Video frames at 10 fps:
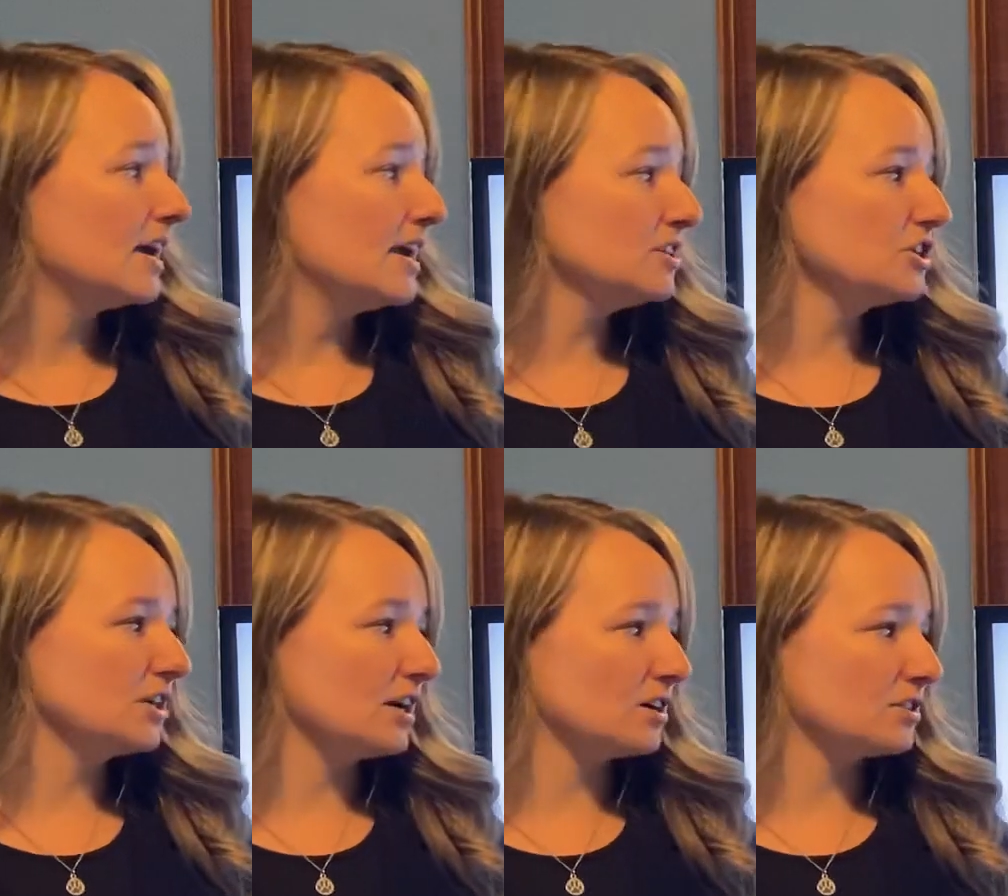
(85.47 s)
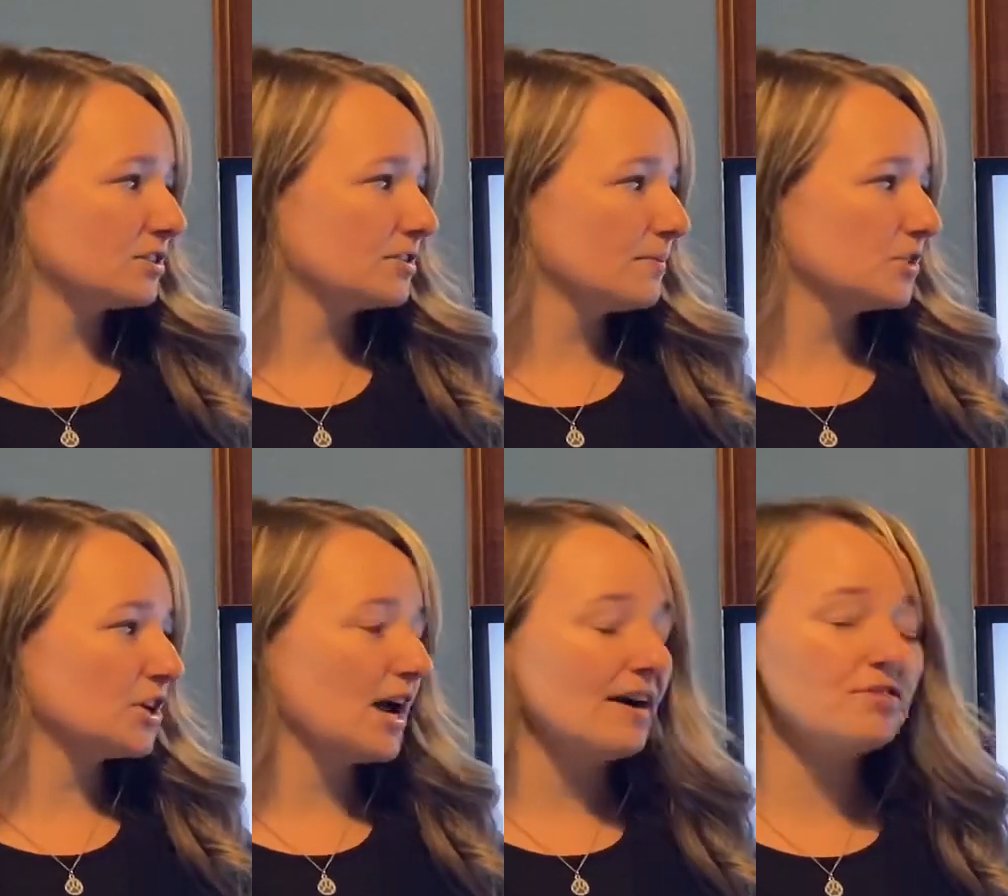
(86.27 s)
Engineers
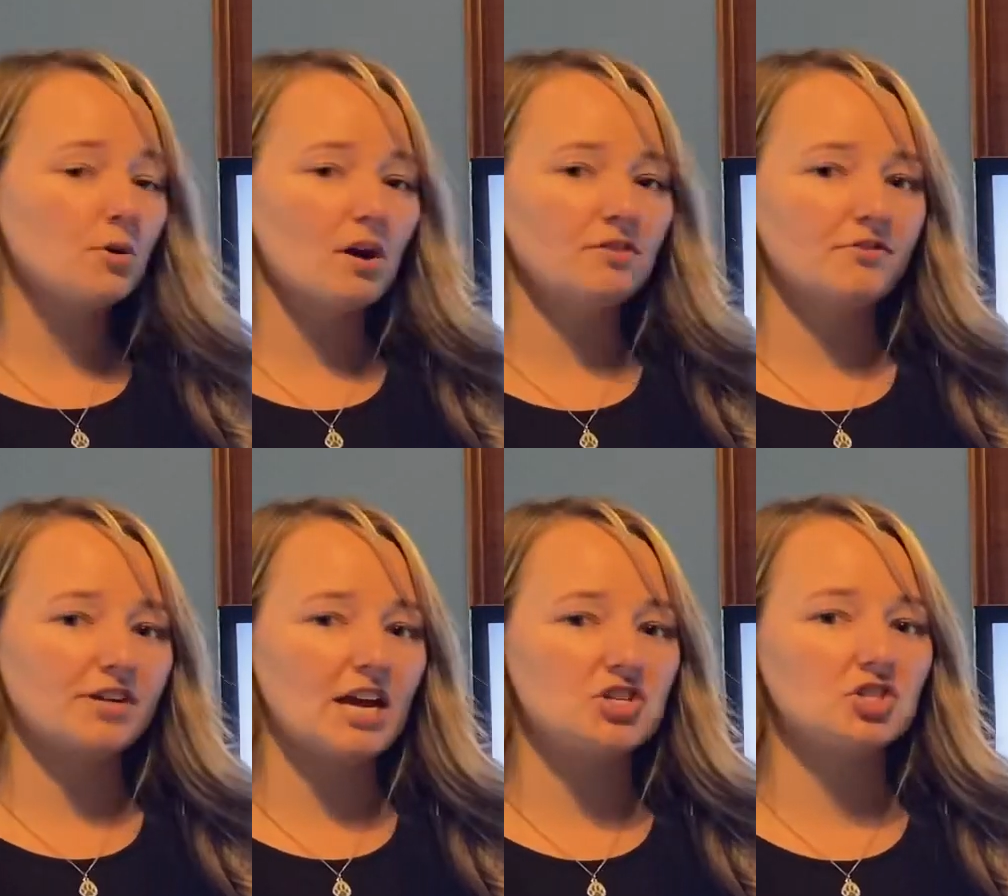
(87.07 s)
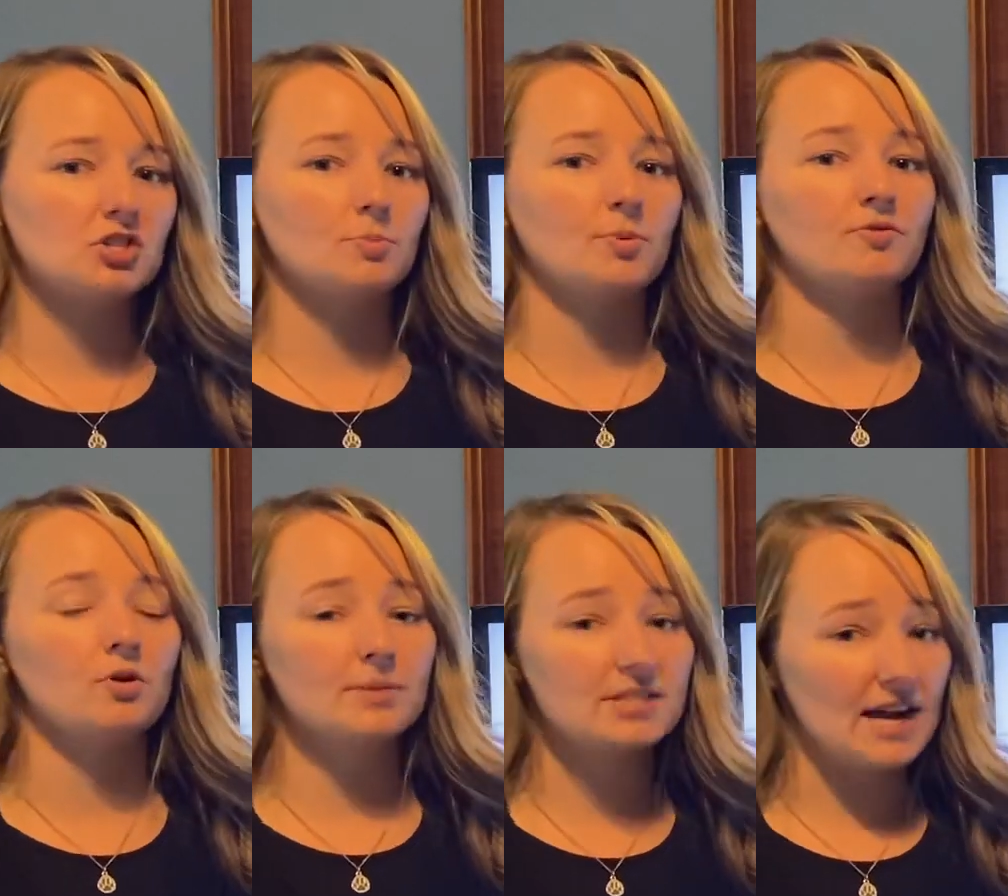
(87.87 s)
should have the qualifications to
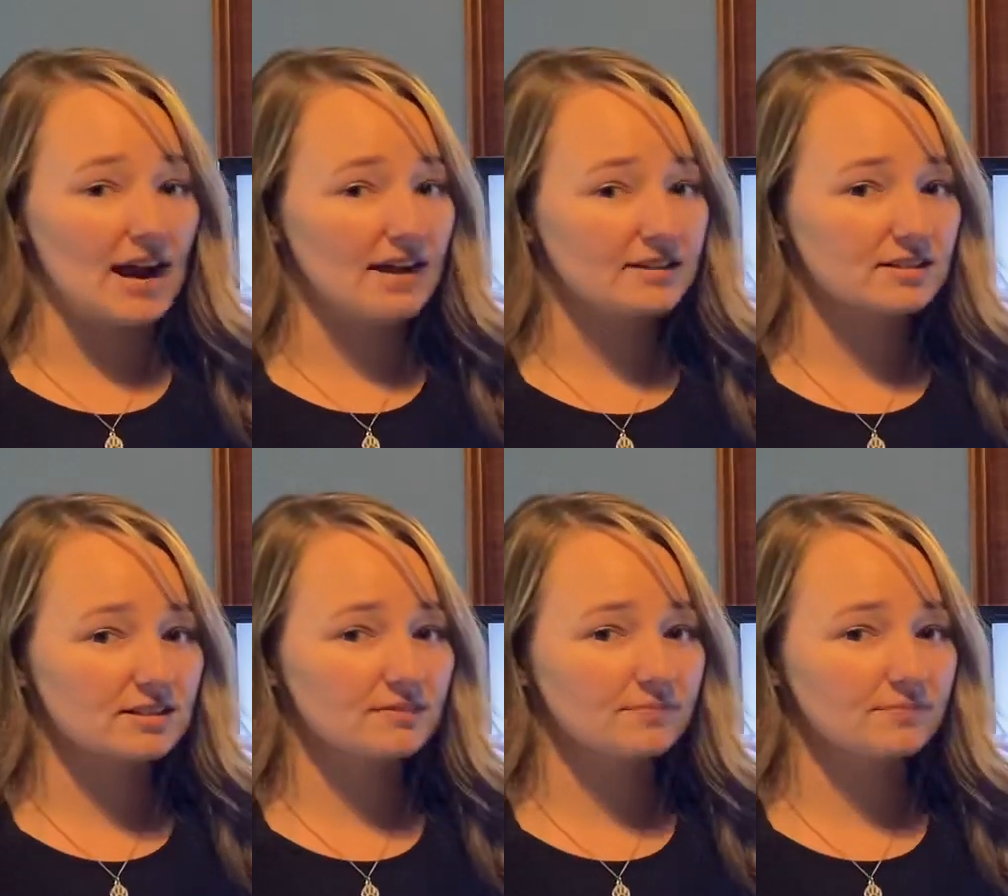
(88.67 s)
perform a task.